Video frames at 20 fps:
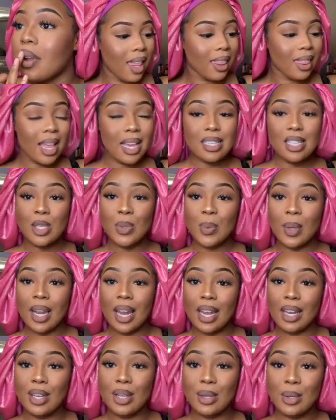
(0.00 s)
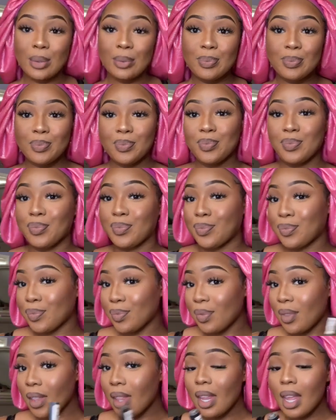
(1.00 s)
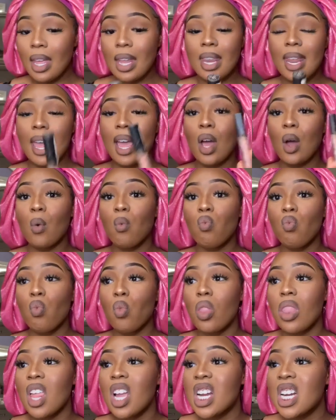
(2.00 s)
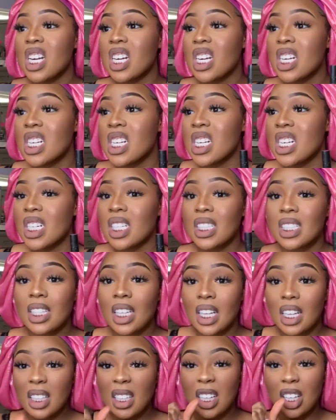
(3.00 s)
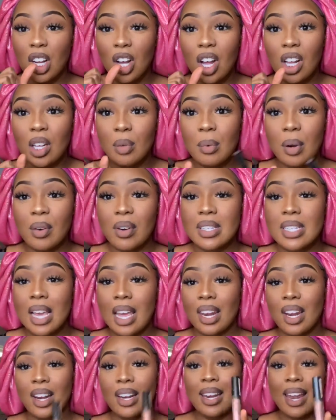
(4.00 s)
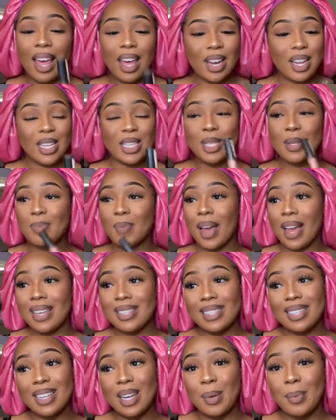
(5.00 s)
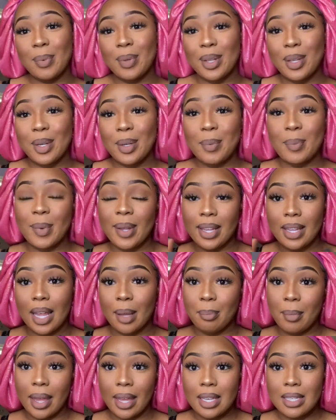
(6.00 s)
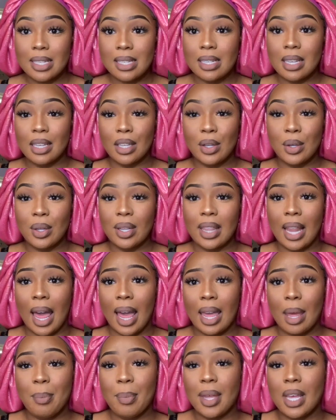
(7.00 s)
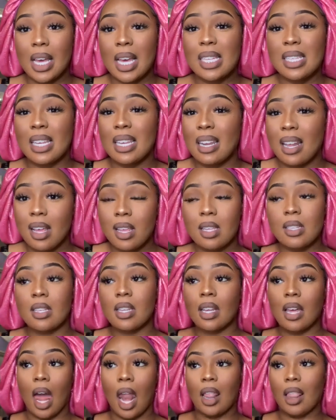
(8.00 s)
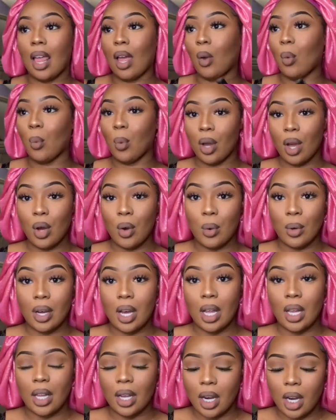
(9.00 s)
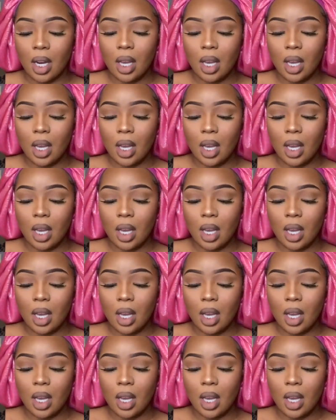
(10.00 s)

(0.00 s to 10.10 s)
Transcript: That's just what I do. Now, getting all of my retainer. Now to spice it up a little bit, like make it just a little light, because it does look kind of like one whole color.